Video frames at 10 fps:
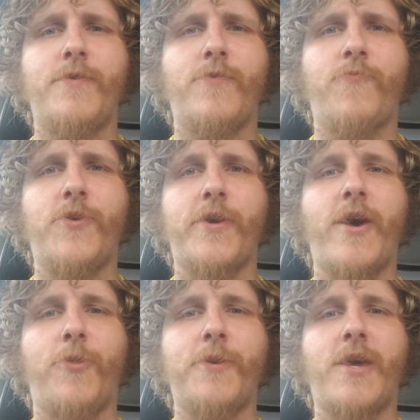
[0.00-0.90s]
really
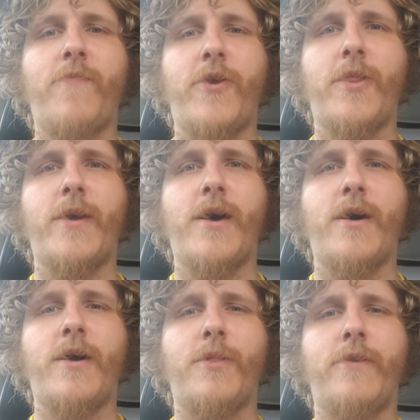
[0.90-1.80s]
healthy community.
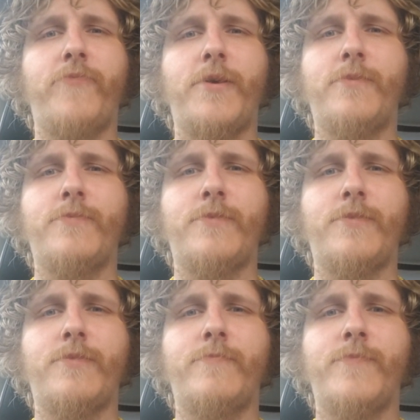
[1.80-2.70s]
I loved it,
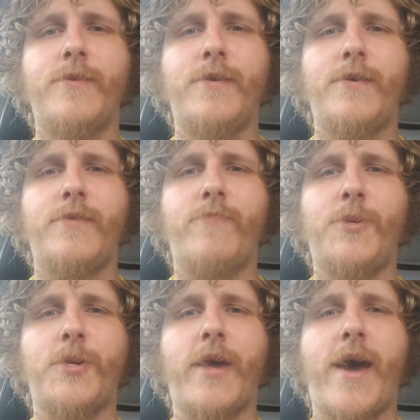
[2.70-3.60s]
and
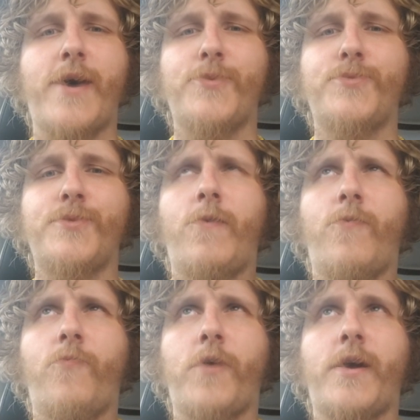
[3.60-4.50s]
miss you guys.
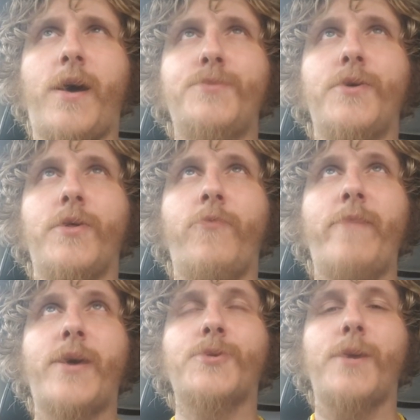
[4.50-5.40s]
What
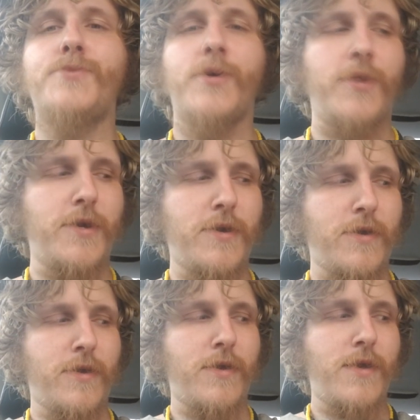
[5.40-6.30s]
makes
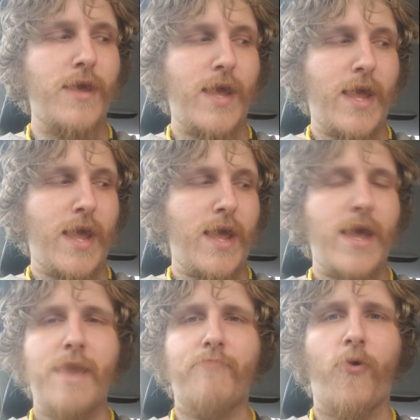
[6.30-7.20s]
Godzilla
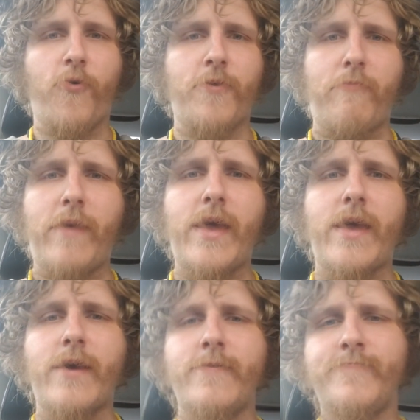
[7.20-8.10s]
important to me,